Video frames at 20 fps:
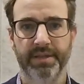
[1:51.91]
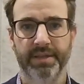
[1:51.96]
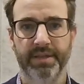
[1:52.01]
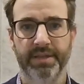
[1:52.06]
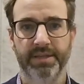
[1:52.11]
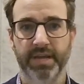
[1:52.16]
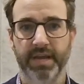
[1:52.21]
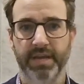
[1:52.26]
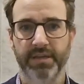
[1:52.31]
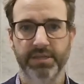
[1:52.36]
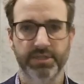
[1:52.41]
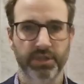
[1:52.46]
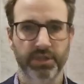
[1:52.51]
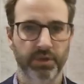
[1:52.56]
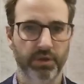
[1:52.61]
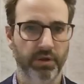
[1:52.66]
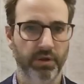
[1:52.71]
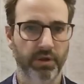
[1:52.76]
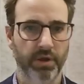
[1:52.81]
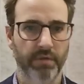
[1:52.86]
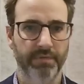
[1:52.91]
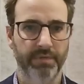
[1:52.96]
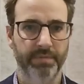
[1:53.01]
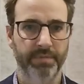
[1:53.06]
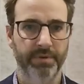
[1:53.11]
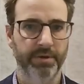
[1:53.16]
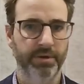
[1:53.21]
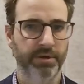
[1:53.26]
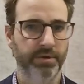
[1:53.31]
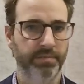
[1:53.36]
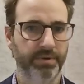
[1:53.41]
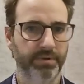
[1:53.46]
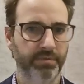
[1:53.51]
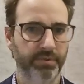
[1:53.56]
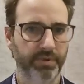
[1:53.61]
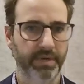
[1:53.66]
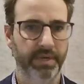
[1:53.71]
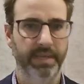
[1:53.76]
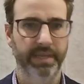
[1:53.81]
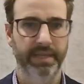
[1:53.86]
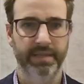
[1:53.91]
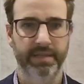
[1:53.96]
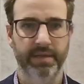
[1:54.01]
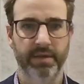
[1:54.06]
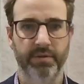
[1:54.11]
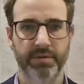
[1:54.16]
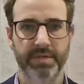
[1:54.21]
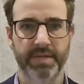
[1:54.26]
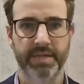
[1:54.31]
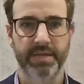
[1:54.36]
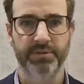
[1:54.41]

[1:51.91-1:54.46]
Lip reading: That changes a lot over the period, but really those